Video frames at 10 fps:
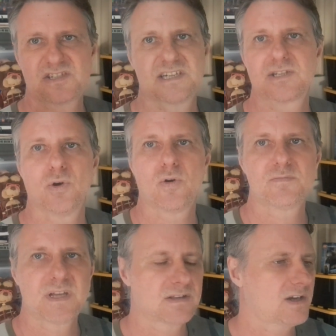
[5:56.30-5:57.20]

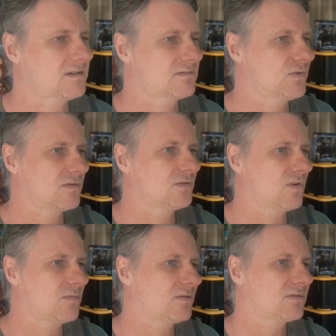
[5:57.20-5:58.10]
ignored me like
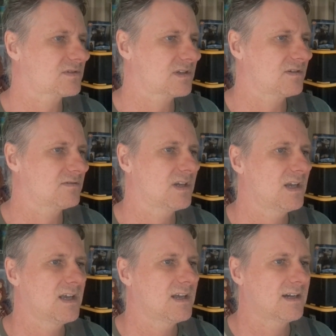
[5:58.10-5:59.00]
normal. So
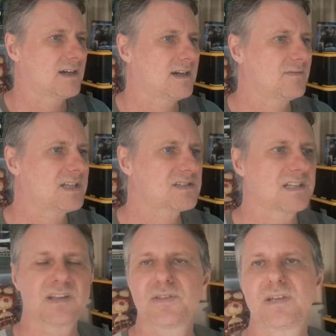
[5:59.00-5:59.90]
that's
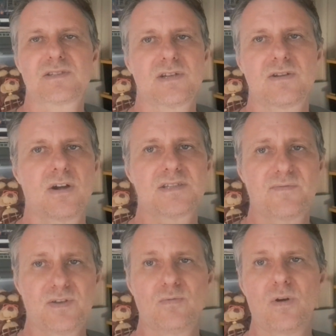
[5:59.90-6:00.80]
another thing too, guys.
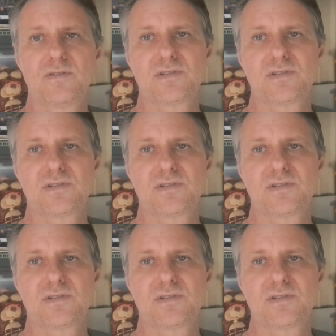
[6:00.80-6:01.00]
If you want